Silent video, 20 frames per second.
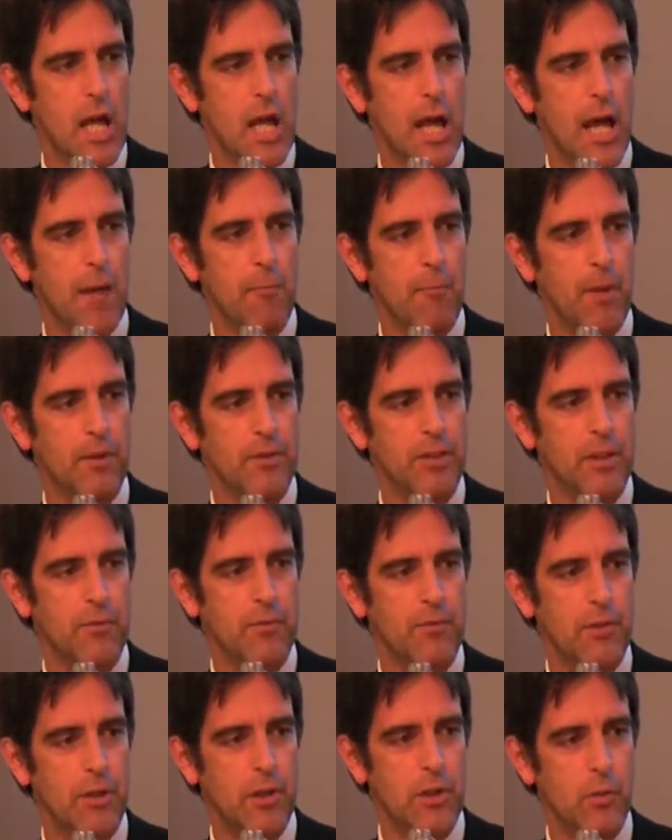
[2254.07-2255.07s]
and
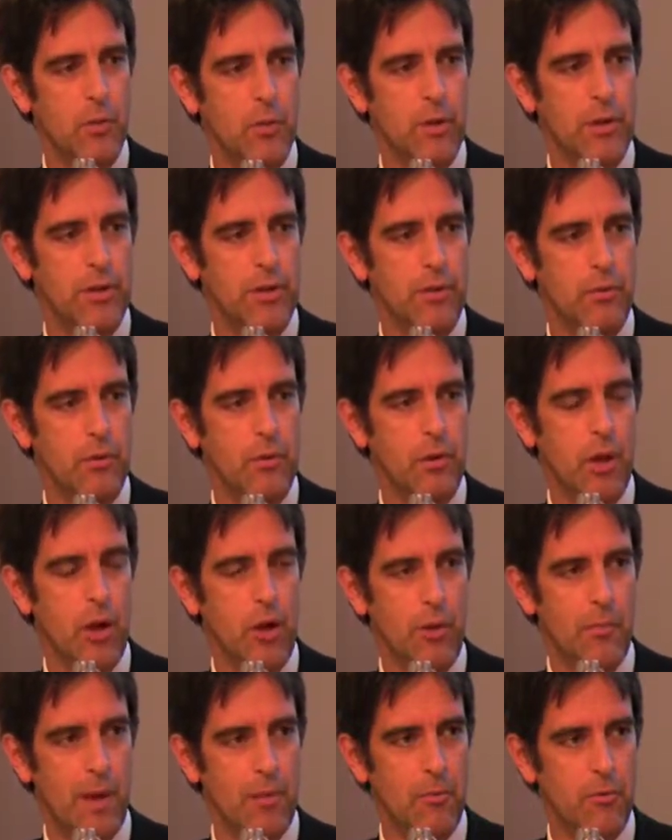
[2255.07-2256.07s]
some of you with
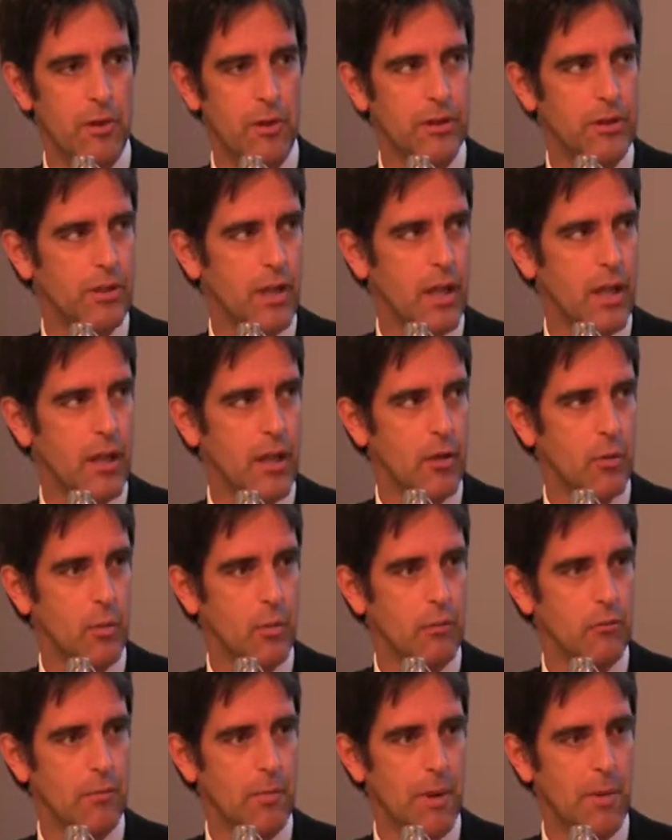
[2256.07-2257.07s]
longer memories
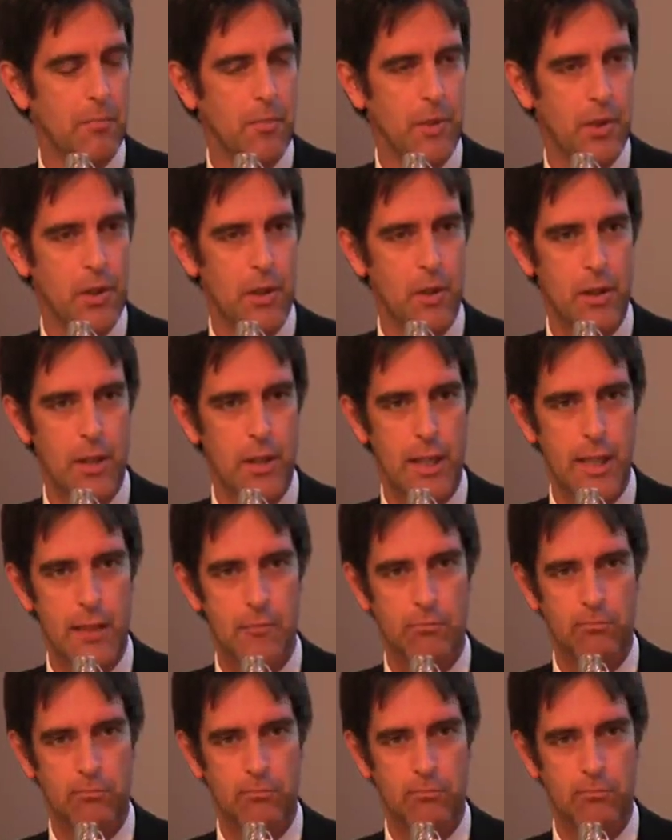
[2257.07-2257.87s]
will remember